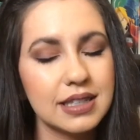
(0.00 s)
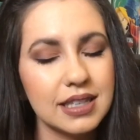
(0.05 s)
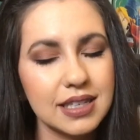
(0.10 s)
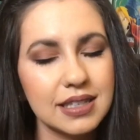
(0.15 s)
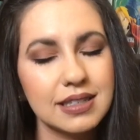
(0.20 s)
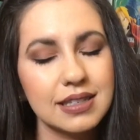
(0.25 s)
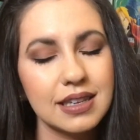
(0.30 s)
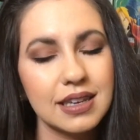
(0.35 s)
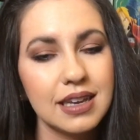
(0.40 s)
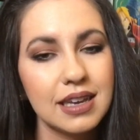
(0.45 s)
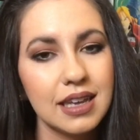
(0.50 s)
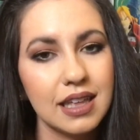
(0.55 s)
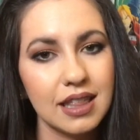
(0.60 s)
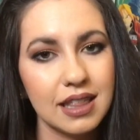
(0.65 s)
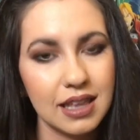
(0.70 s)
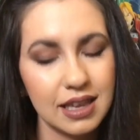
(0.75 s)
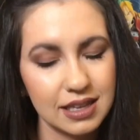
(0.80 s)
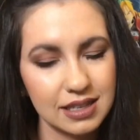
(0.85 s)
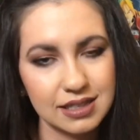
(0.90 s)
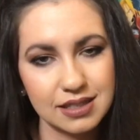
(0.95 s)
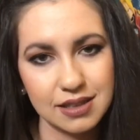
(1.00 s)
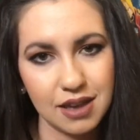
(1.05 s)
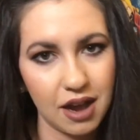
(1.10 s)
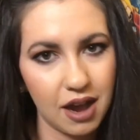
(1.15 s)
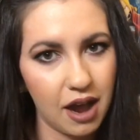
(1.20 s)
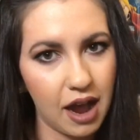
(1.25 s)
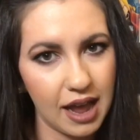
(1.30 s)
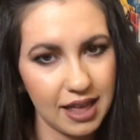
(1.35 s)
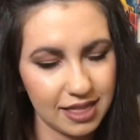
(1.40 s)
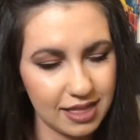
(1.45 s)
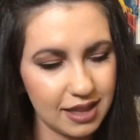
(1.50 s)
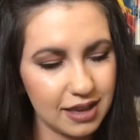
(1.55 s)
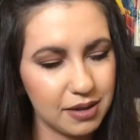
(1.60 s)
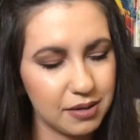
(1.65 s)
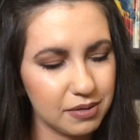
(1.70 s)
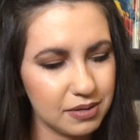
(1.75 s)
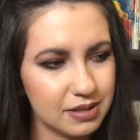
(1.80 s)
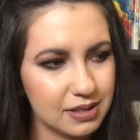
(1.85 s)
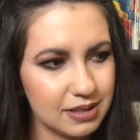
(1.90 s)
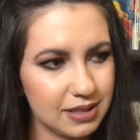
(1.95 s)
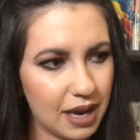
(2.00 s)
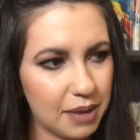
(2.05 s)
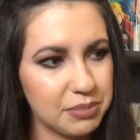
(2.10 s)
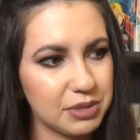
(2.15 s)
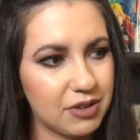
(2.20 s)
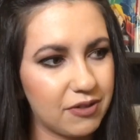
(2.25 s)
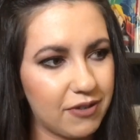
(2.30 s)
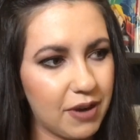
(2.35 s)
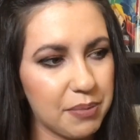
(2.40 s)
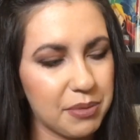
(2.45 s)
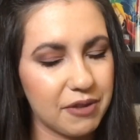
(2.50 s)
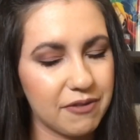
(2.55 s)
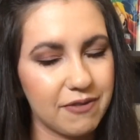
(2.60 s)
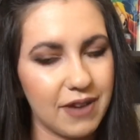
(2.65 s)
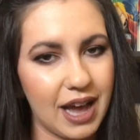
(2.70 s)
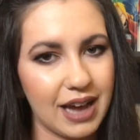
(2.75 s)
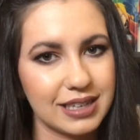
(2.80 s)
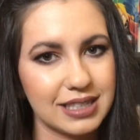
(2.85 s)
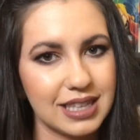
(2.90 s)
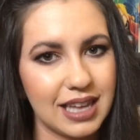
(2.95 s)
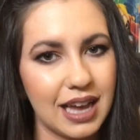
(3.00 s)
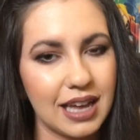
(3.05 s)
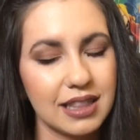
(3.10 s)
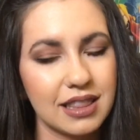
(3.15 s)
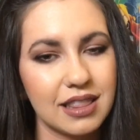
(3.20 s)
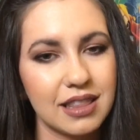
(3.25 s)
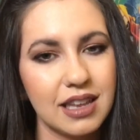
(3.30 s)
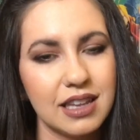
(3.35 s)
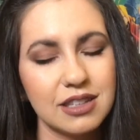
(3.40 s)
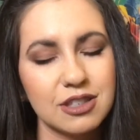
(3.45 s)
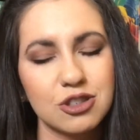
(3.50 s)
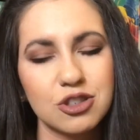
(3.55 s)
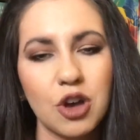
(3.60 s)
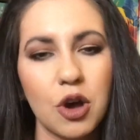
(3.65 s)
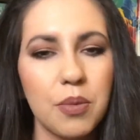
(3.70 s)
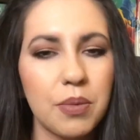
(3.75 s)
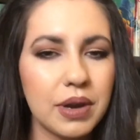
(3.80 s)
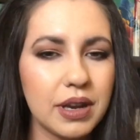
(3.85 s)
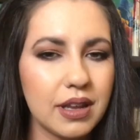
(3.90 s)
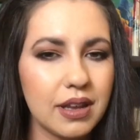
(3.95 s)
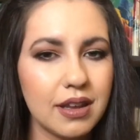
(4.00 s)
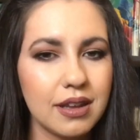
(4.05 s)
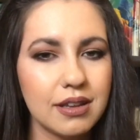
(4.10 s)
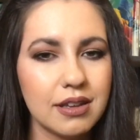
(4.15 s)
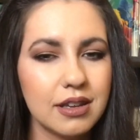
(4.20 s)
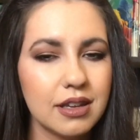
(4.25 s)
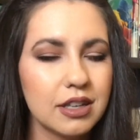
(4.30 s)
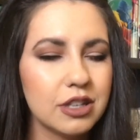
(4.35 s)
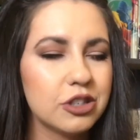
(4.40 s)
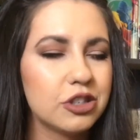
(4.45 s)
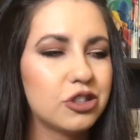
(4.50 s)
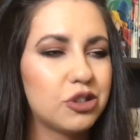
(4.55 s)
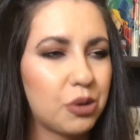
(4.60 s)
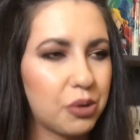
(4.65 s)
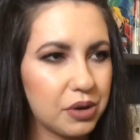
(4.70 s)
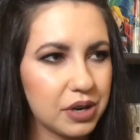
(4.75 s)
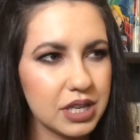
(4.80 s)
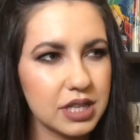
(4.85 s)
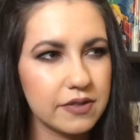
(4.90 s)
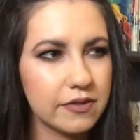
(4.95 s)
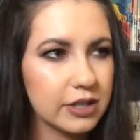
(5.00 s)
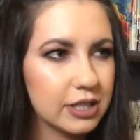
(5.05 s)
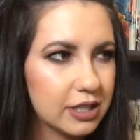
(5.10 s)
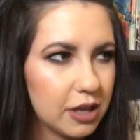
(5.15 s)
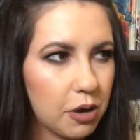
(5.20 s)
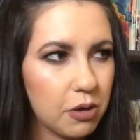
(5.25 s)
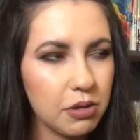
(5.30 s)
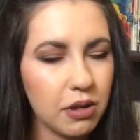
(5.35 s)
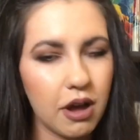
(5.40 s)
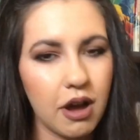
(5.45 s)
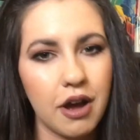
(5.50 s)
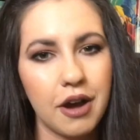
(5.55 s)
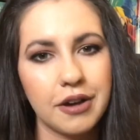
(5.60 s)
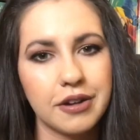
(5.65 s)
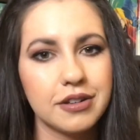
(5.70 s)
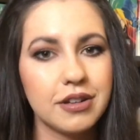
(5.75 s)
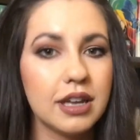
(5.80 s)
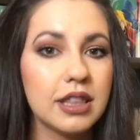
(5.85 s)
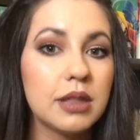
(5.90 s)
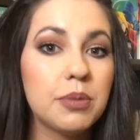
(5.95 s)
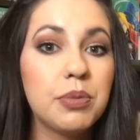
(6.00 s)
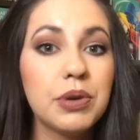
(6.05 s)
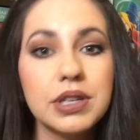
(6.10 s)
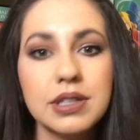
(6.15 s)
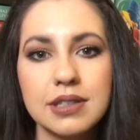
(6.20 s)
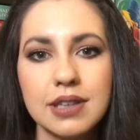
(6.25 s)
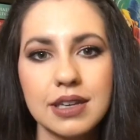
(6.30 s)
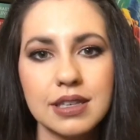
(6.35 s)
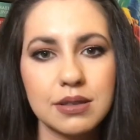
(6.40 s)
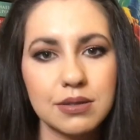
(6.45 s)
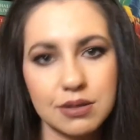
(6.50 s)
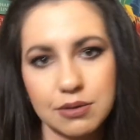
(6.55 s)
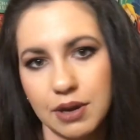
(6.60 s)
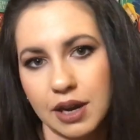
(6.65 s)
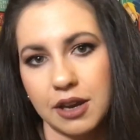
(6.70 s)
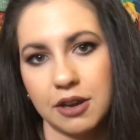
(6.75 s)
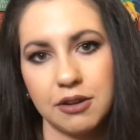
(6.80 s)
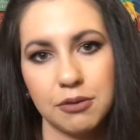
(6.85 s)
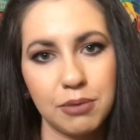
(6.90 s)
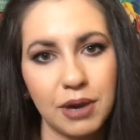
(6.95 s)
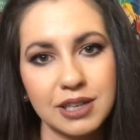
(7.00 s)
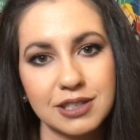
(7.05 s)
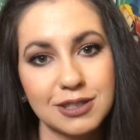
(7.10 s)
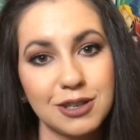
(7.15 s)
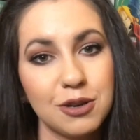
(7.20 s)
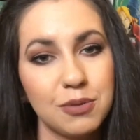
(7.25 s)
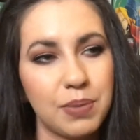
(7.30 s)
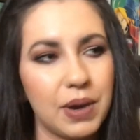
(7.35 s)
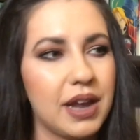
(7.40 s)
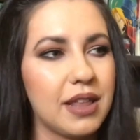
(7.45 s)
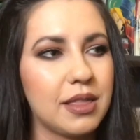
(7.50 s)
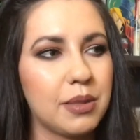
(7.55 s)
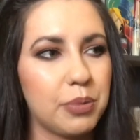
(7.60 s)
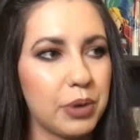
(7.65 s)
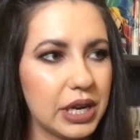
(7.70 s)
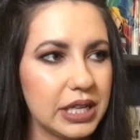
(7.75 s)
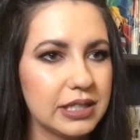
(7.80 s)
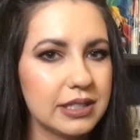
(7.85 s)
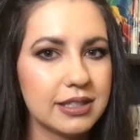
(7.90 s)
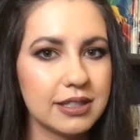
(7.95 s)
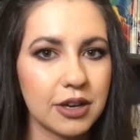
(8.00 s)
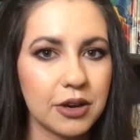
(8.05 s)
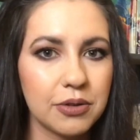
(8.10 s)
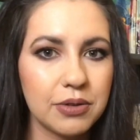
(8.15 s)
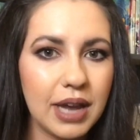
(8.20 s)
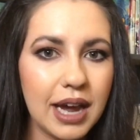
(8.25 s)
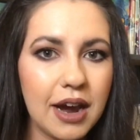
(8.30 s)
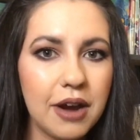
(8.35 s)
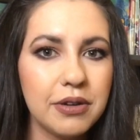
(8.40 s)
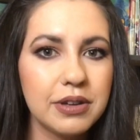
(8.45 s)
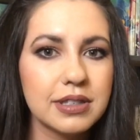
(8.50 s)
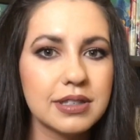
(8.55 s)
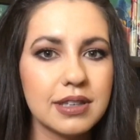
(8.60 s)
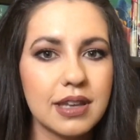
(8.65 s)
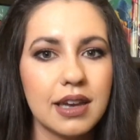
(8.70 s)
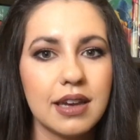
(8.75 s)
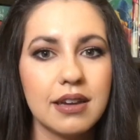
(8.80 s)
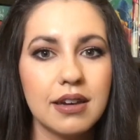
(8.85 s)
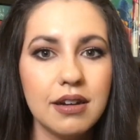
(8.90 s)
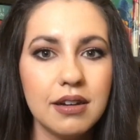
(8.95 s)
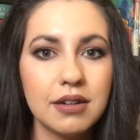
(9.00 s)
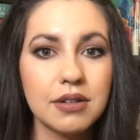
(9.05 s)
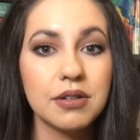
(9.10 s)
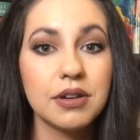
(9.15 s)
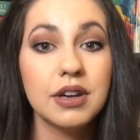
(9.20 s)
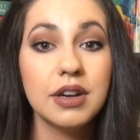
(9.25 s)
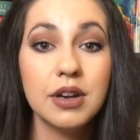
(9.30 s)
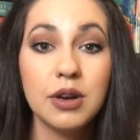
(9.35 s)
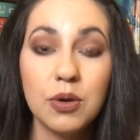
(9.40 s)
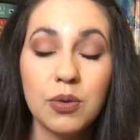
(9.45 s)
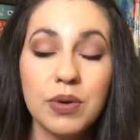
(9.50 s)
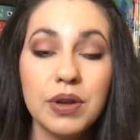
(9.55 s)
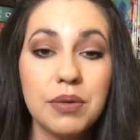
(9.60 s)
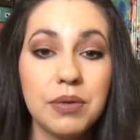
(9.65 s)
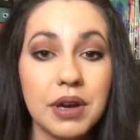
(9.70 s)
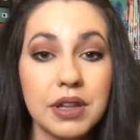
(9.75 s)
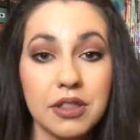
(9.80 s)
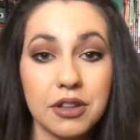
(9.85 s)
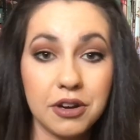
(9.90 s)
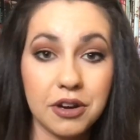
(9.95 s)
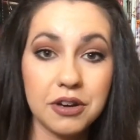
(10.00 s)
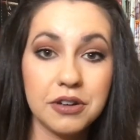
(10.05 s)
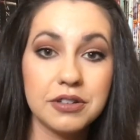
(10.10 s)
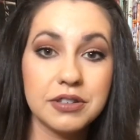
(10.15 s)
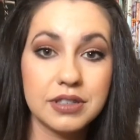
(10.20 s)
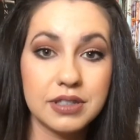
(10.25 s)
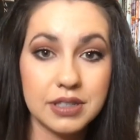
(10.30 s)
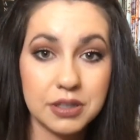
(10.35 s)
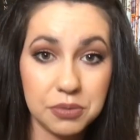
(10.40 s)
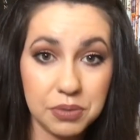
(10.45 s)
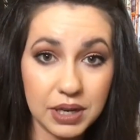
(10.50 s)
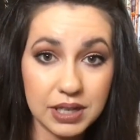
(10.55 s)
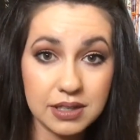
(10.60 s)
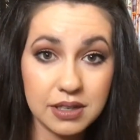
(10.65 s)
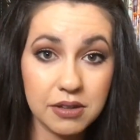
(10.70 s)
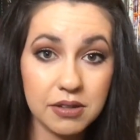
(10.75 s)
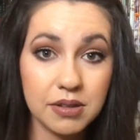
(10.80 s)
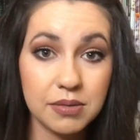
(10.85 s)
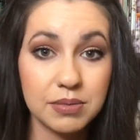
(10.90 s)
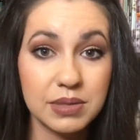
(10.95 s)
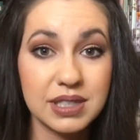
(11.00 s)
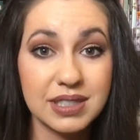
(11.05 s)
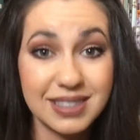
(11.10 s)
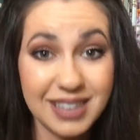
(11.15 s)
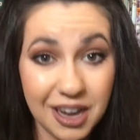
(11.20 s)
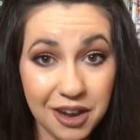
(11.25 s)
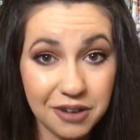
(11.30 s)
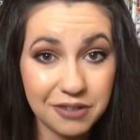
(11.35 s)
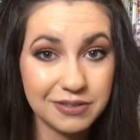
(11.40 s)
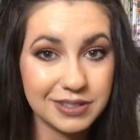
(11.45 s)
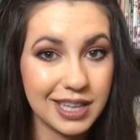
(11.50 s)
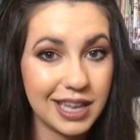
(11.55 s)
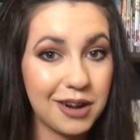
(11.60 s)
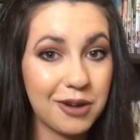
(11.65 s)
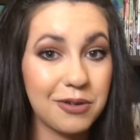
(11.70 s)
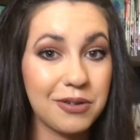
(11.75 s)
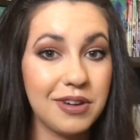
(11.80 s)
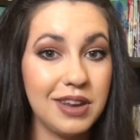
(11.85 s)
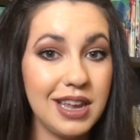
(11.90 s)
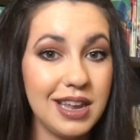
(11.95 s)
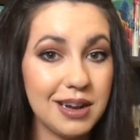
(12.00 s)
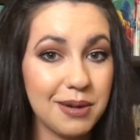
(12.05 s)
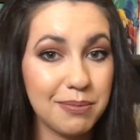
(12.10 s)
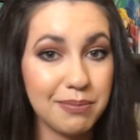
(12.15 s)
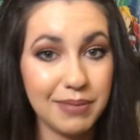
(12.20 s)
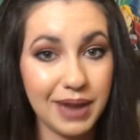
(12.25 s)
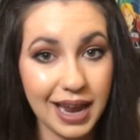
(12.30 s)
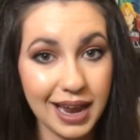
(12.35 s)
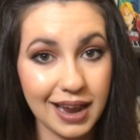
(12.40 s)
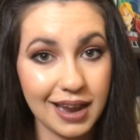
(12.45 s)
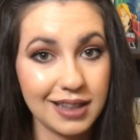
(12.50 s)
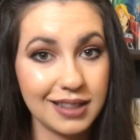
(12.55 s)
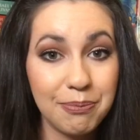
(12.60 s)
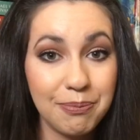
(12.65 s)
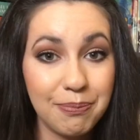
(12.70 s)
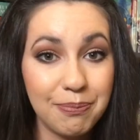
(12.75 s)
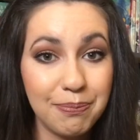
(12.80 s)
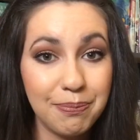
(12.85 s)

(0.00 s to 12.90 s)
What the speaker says: This is, I think, stemmed from the fact that in so many stories for so long, like the princess was rescued by the prince. So now it's like, oh, we want the girls to rescue themselves. They don't need a man.